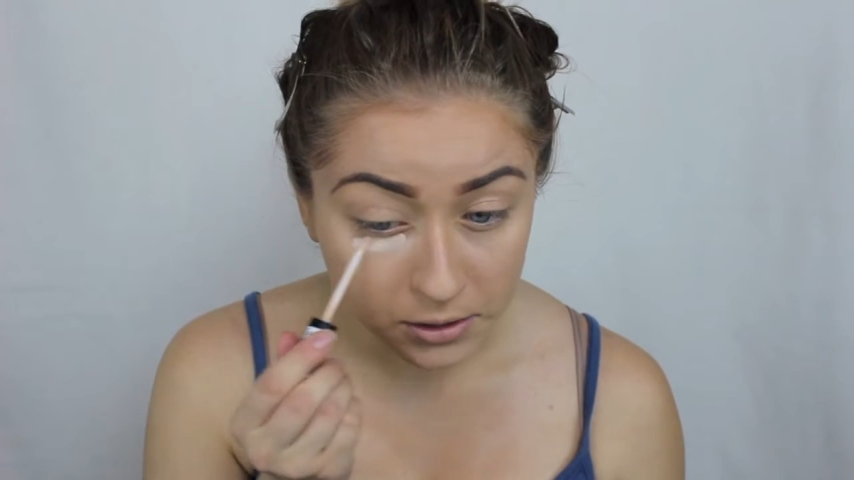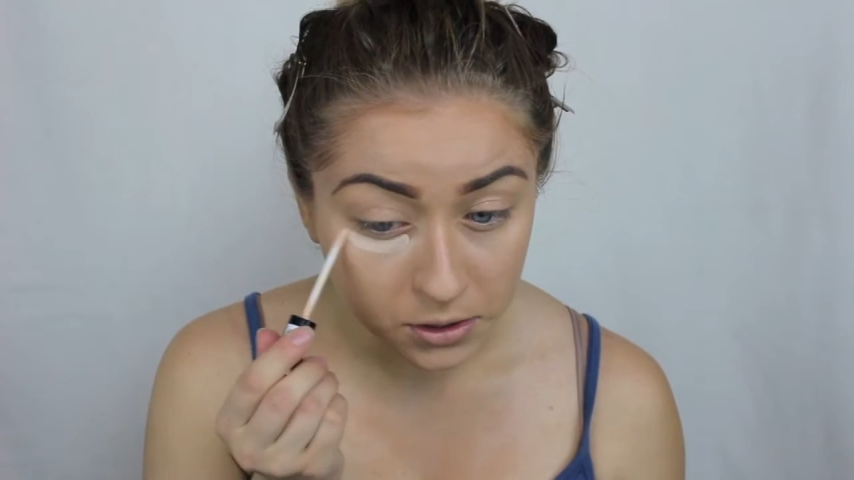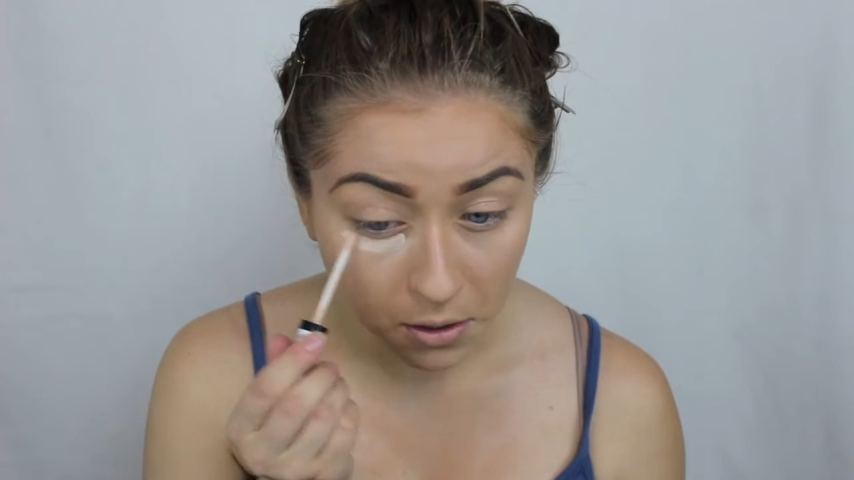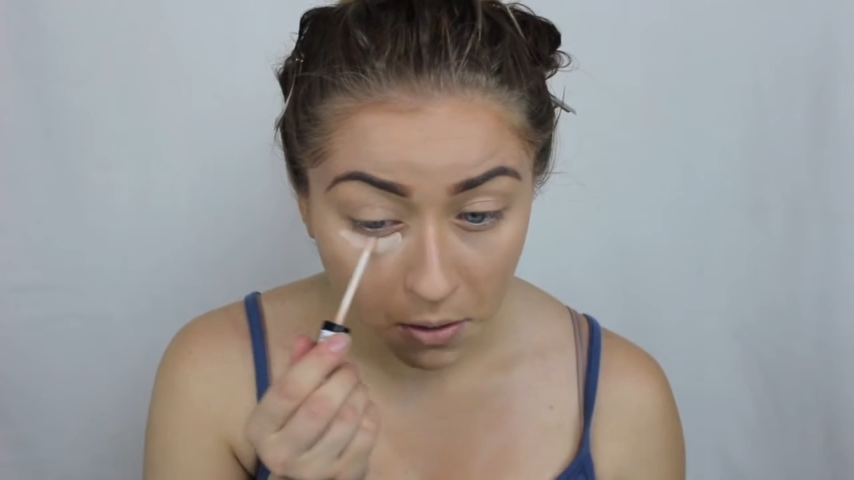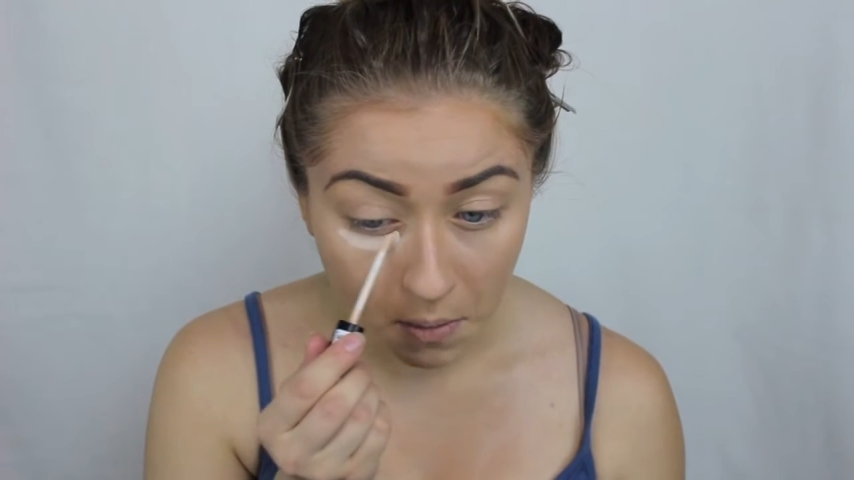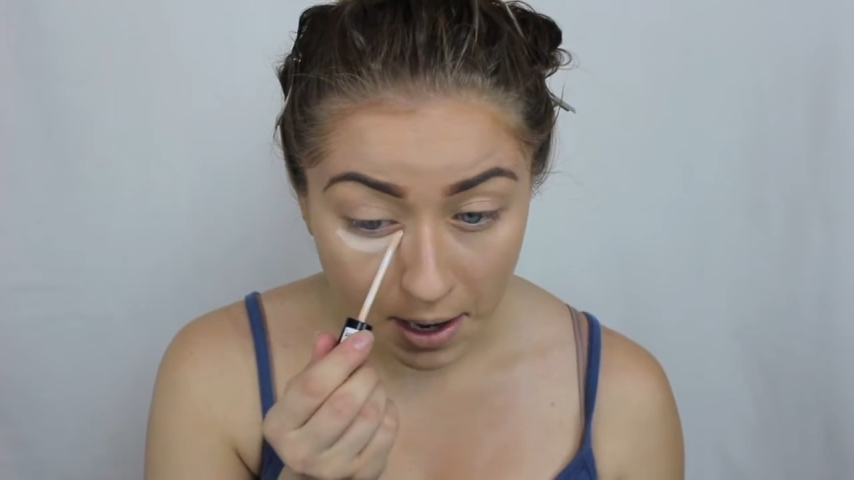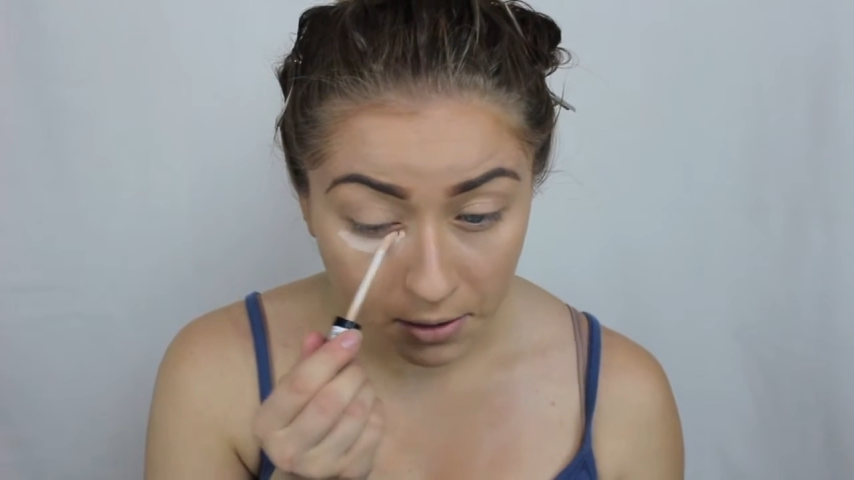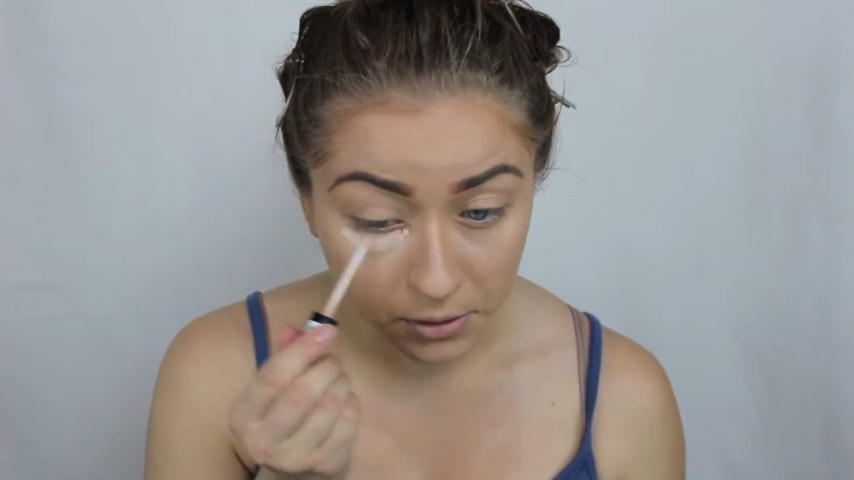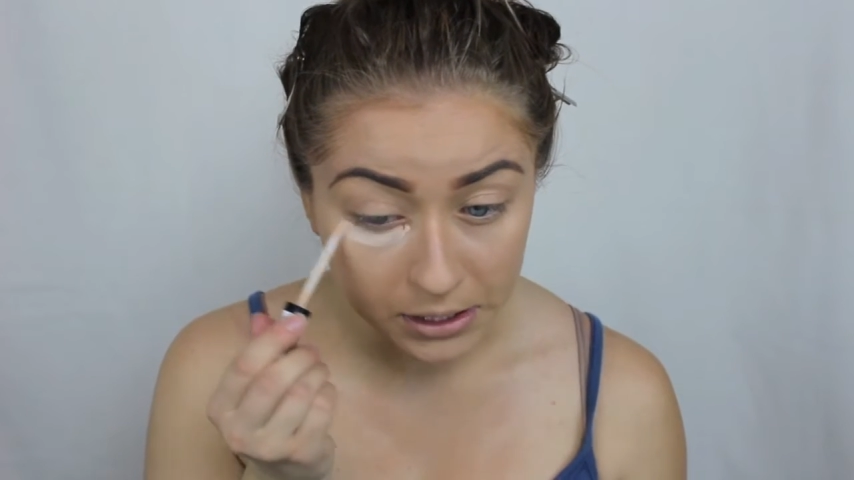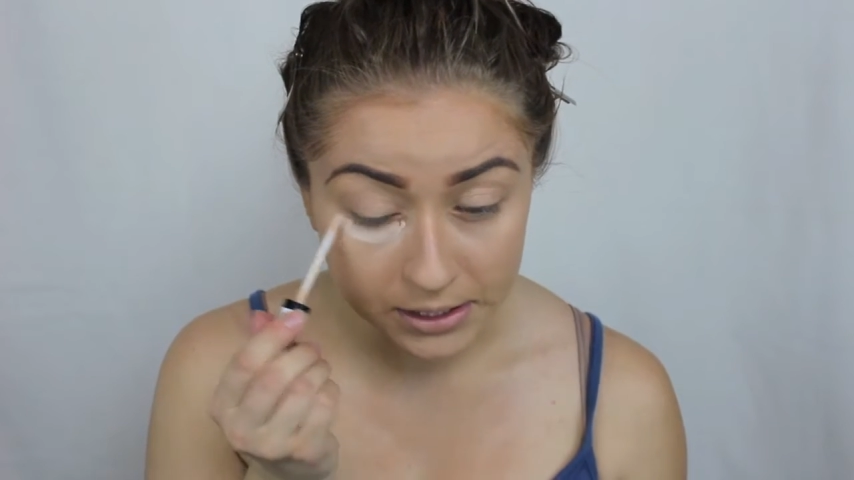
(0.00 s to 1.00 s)
so I
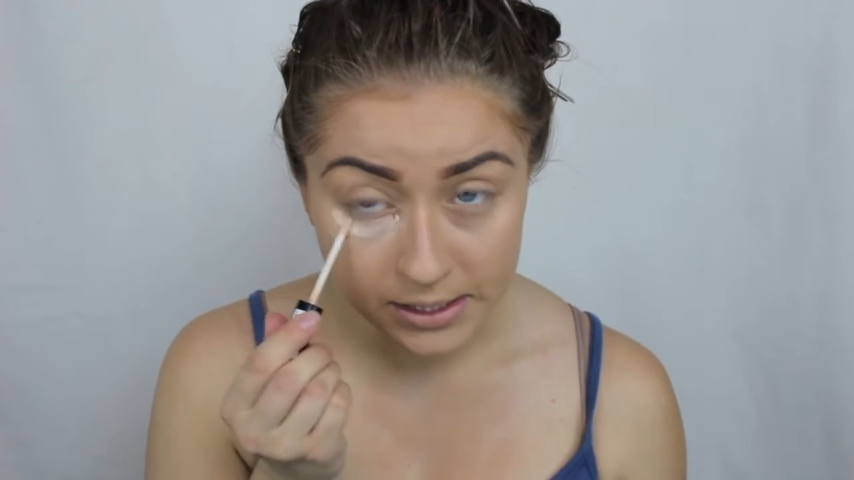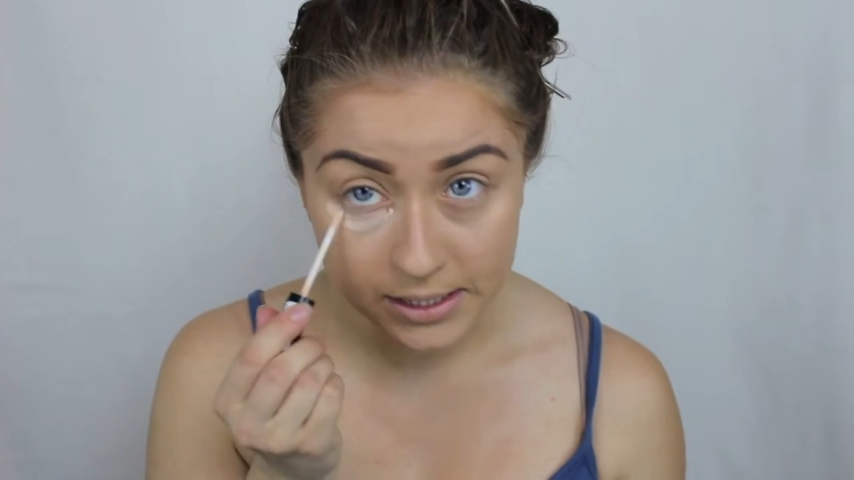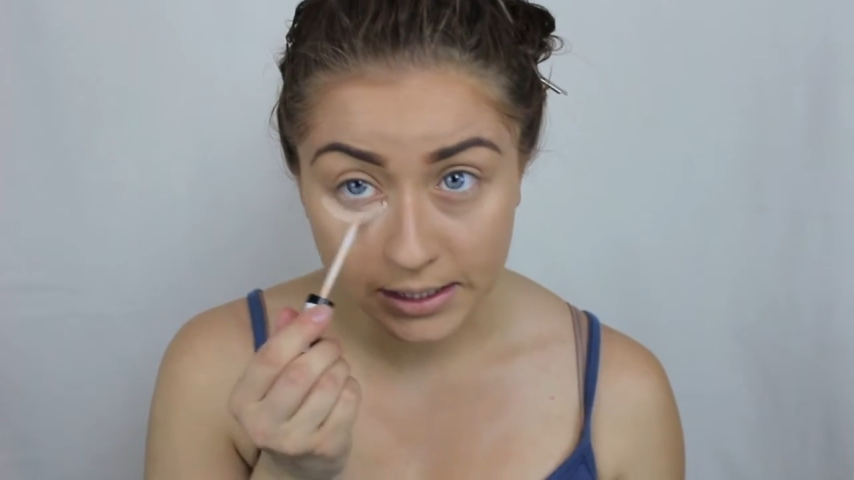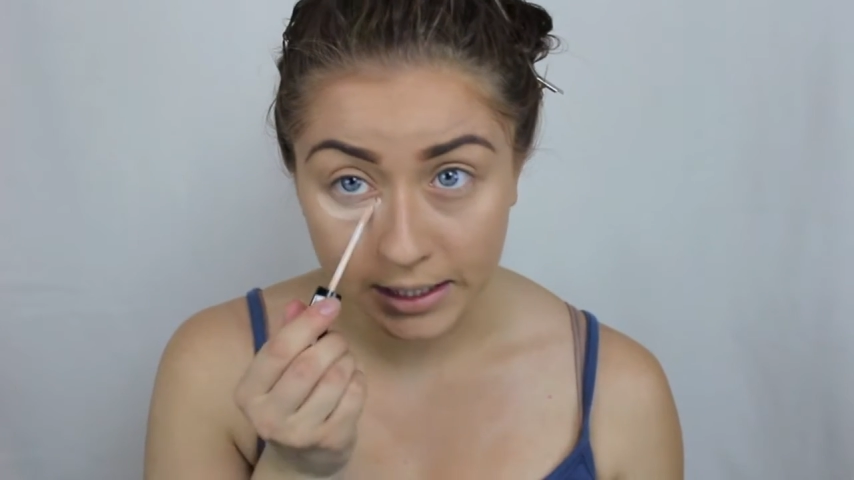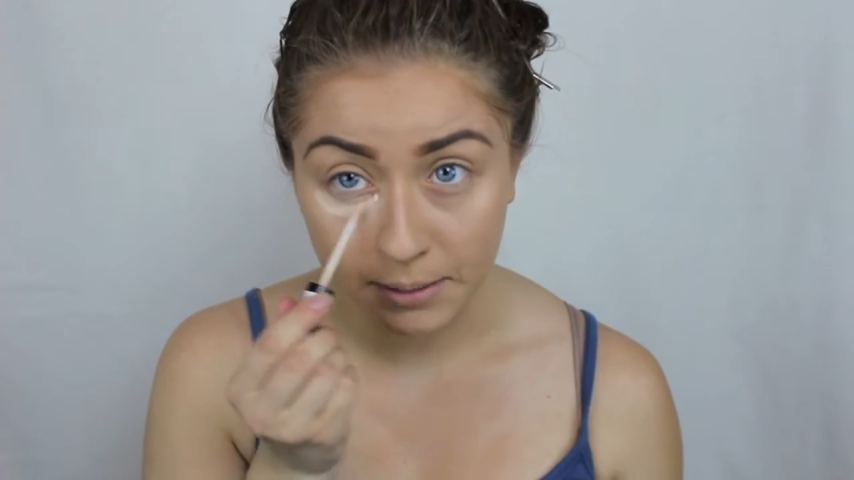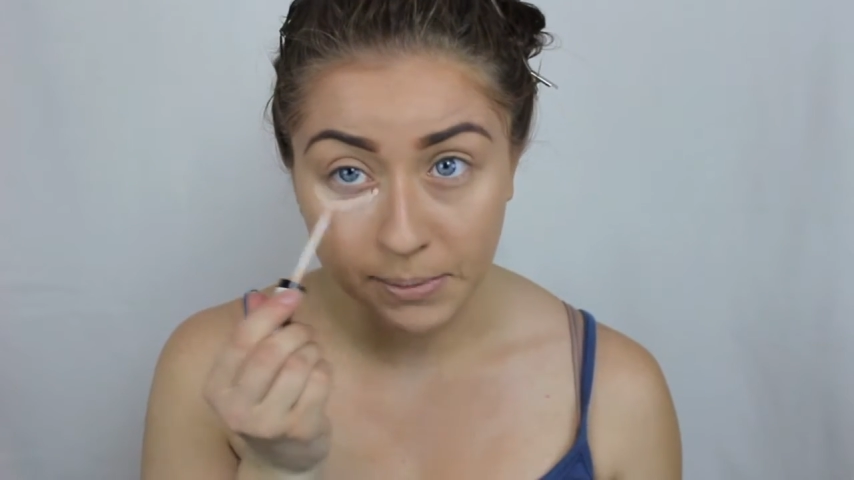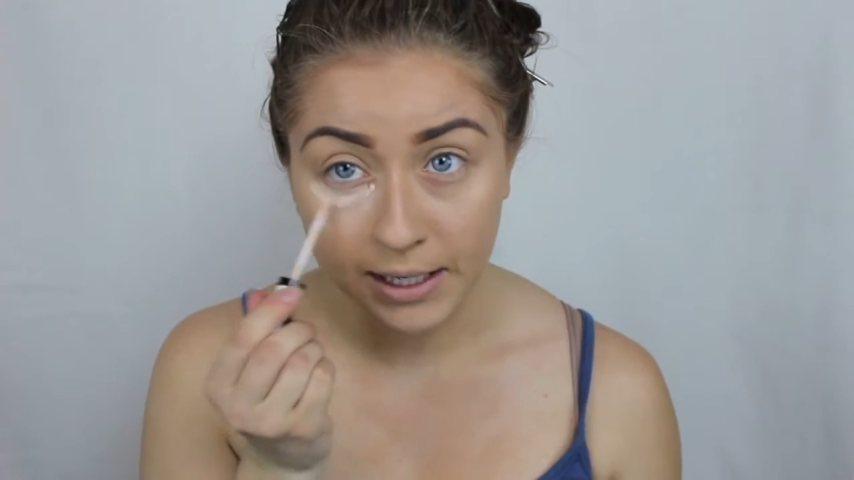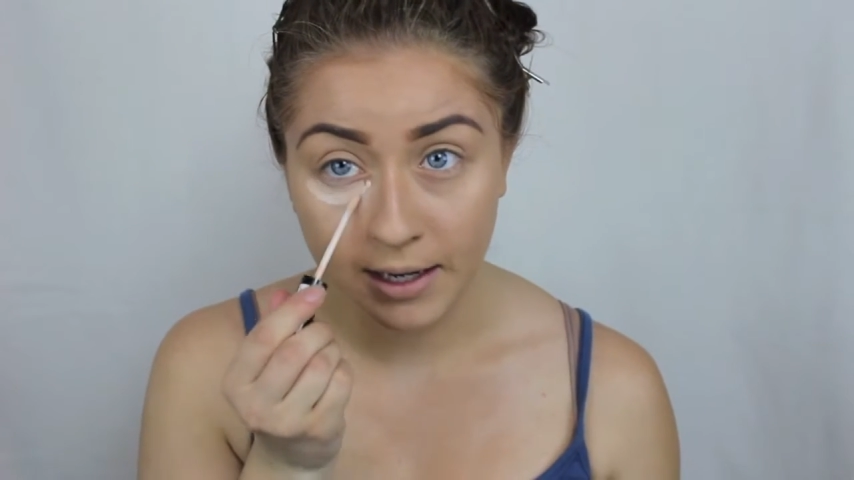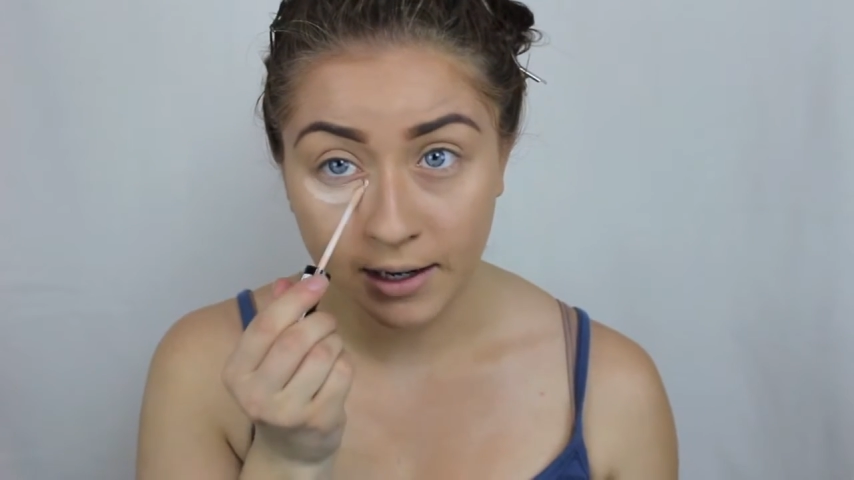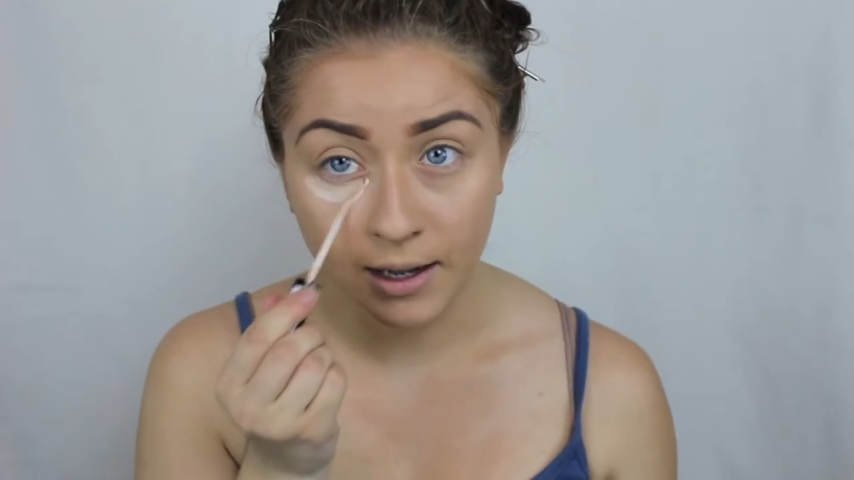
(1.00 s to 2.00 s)
don't look
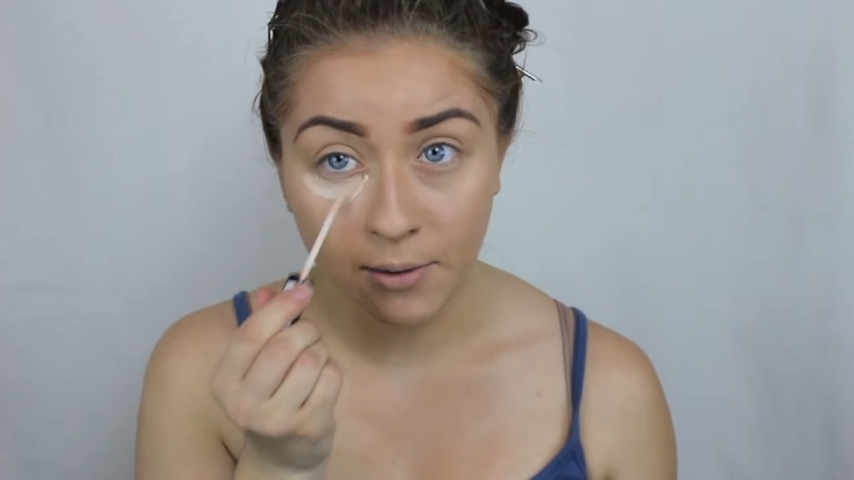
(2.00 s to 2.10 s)
sleepy.